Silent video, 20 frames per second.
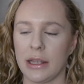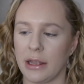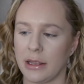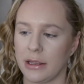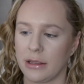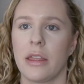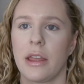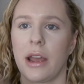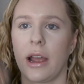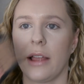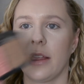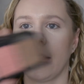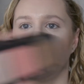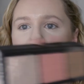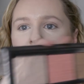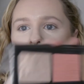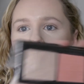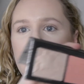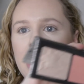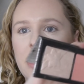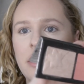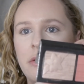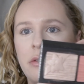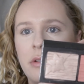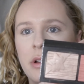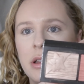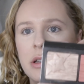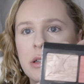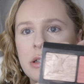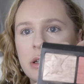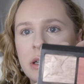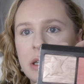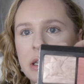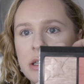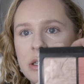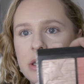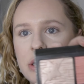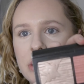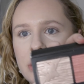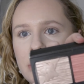Like, the highlighter I kind of really dug
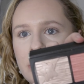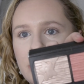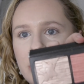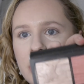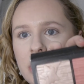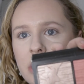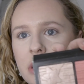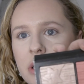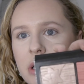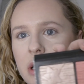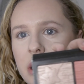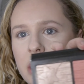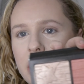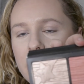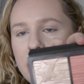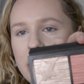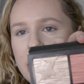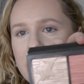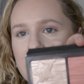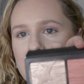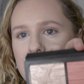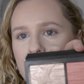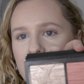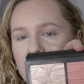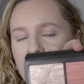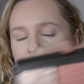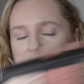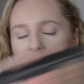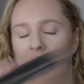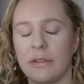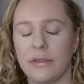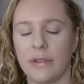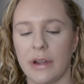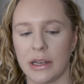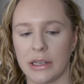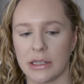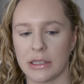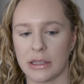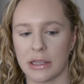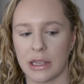into, but these two I just couldn't
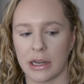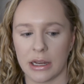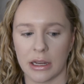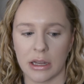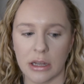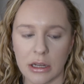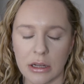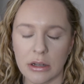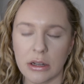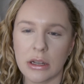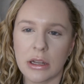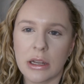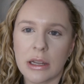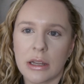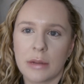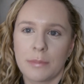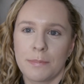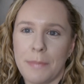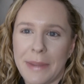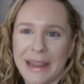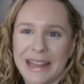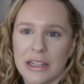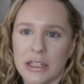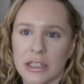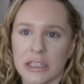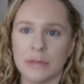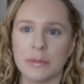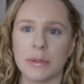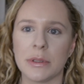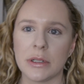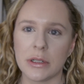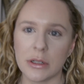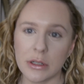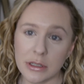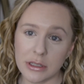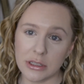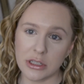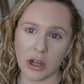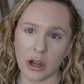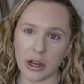find that it picked up
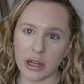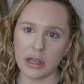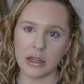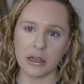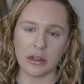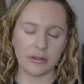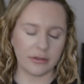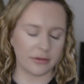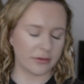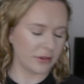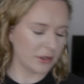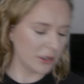dark enough.